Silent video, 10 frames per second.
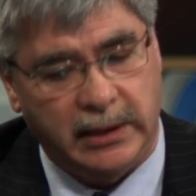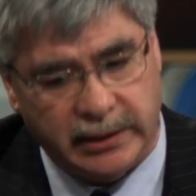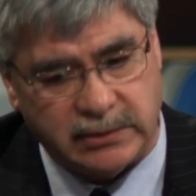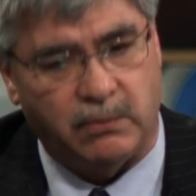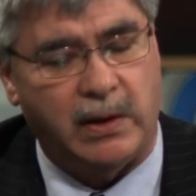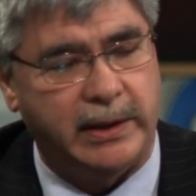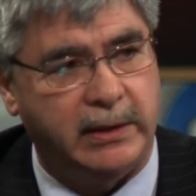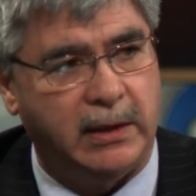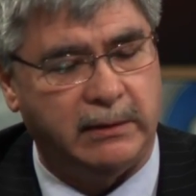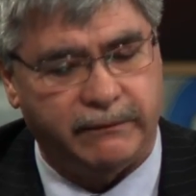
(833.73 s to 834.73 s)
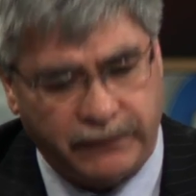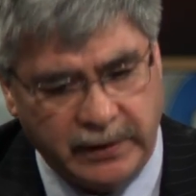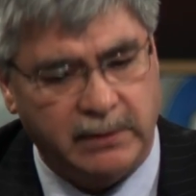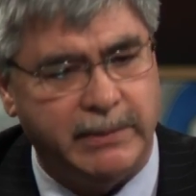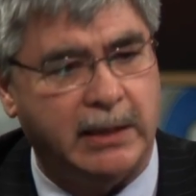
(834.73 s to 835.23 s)
is one
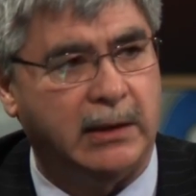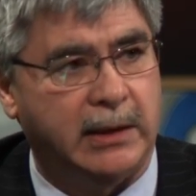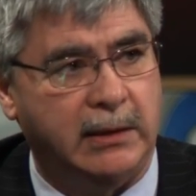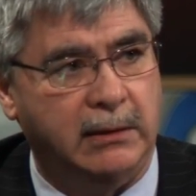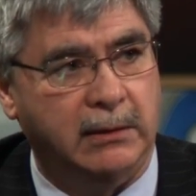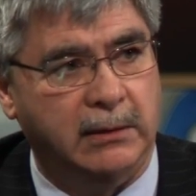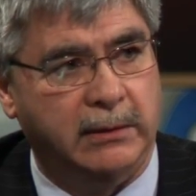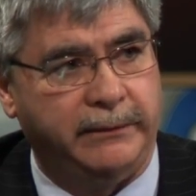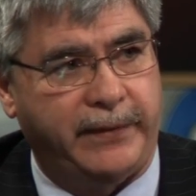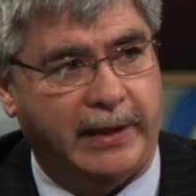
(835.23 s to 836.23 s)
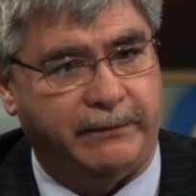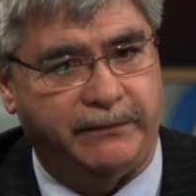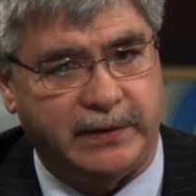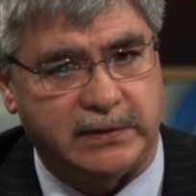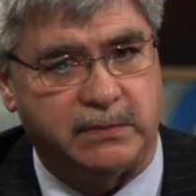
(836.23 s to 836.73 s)
fundamentally that
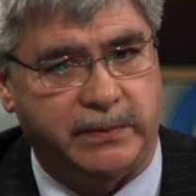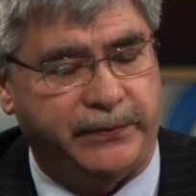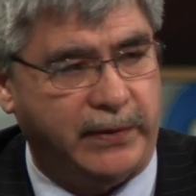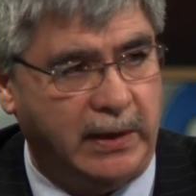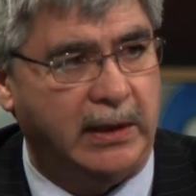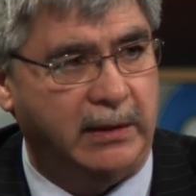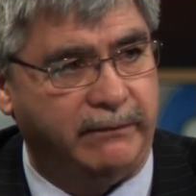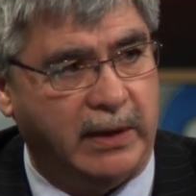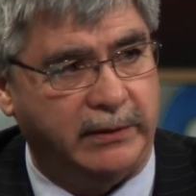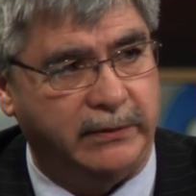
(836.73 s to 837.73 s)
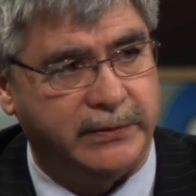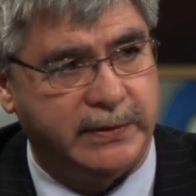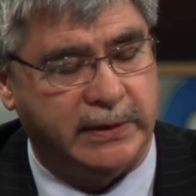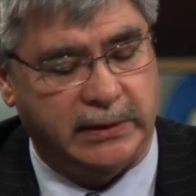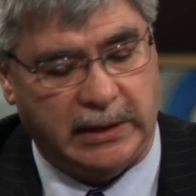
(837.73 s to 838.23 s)
fits with Canadian values
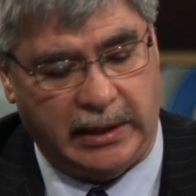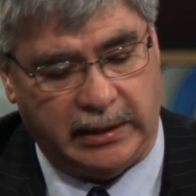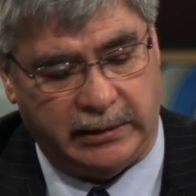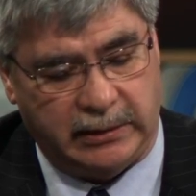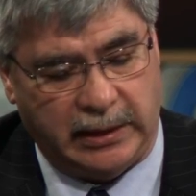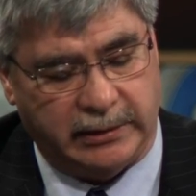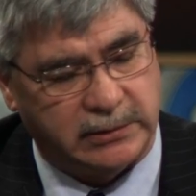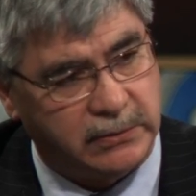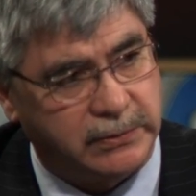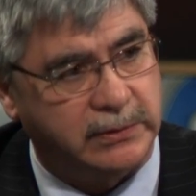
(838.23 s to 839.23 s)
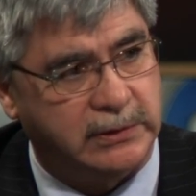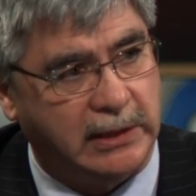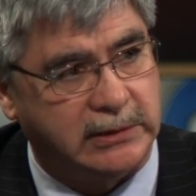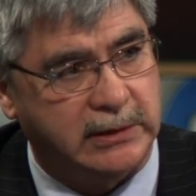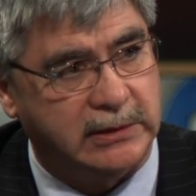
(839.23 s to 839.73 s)
and social
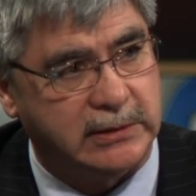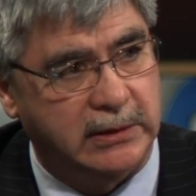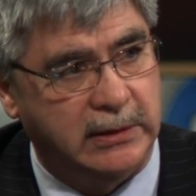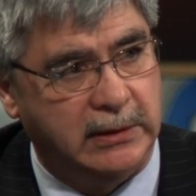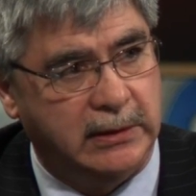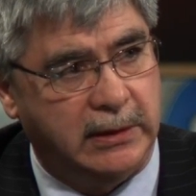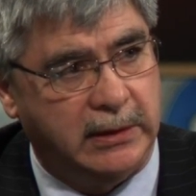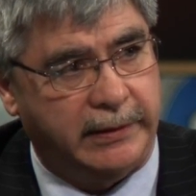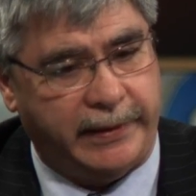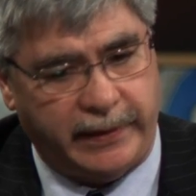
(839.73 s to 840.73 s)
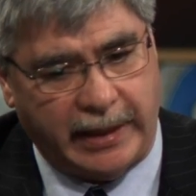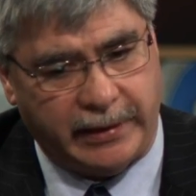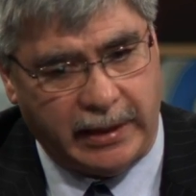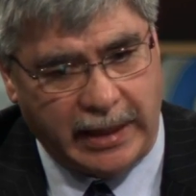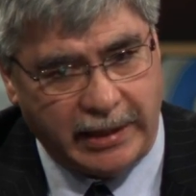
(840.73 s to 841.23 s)
justice,
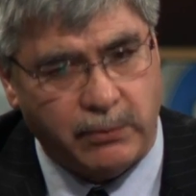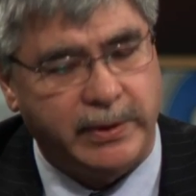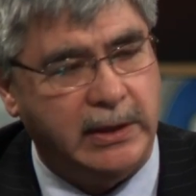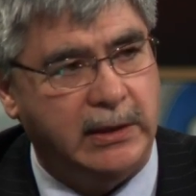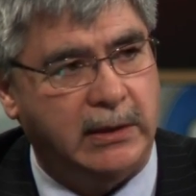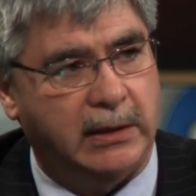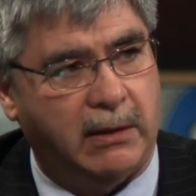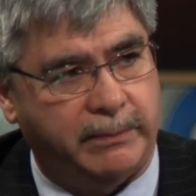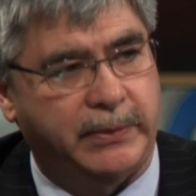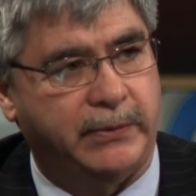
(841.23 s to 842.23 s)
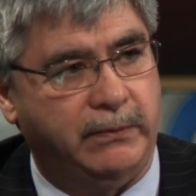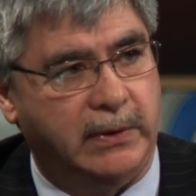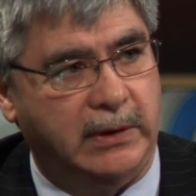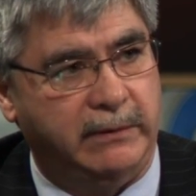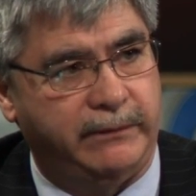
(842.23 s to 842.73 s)
that equity and
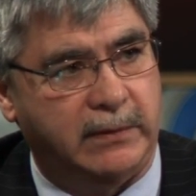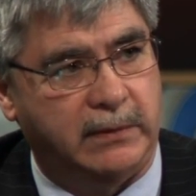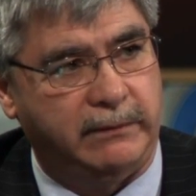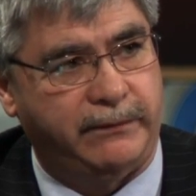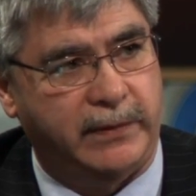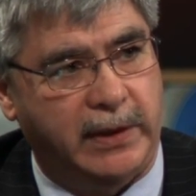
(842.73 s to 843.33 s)
opportunity for